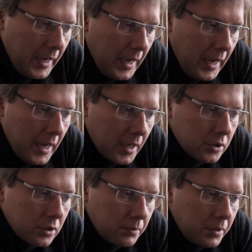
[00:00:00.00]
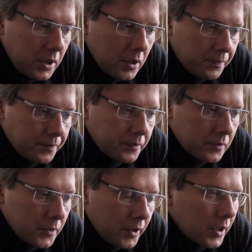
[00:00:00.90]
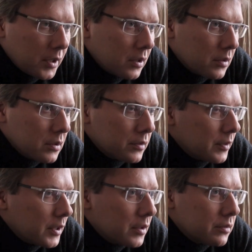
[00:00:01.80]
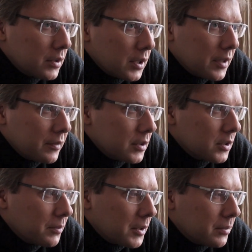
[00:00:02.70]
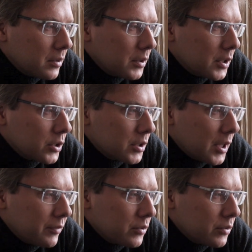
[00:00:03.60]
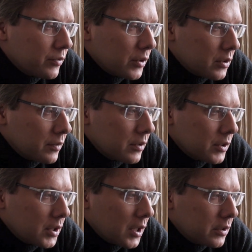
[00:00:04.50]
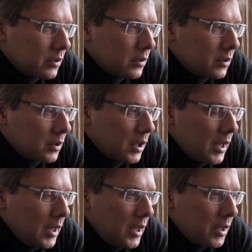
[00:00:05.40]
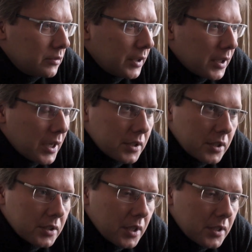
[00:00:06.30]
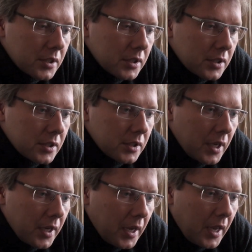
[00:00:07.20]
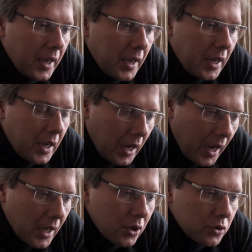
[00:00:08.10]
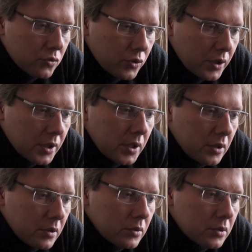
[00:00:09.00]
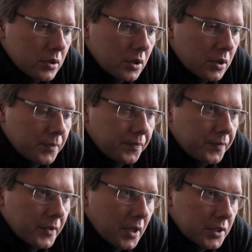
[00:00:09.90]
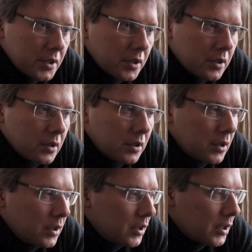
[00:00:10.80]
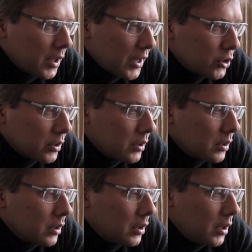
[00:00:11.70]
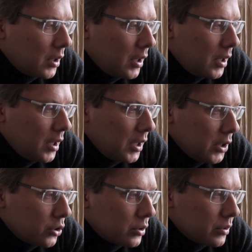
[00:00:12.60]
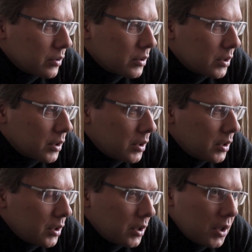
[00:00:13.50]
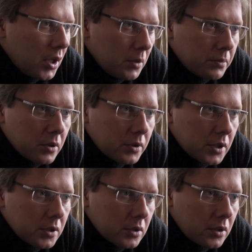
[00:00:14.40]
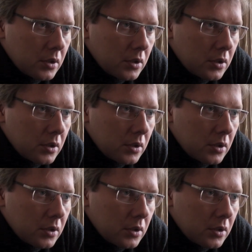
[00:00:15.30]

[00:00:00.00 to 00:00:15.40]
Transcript: It has to be all-inclusive on different levels. I mean, politicians have to first of all start realizing that they cannot really use um, ethnic, national issues in politics.